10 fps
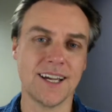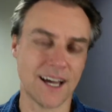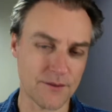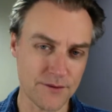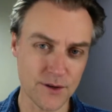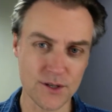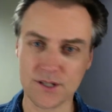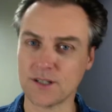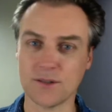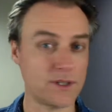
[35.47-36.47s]
At
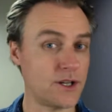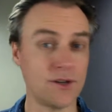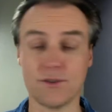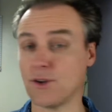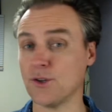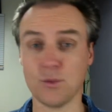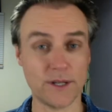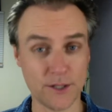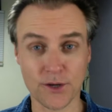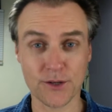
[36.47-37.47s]
first, we don't know that we
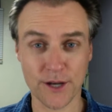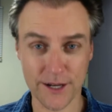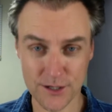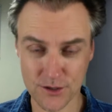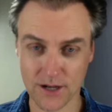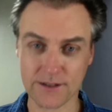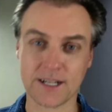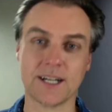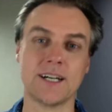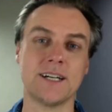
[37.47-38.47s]
don't know how to drive a
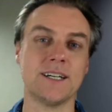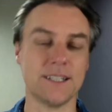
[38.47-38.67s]
car.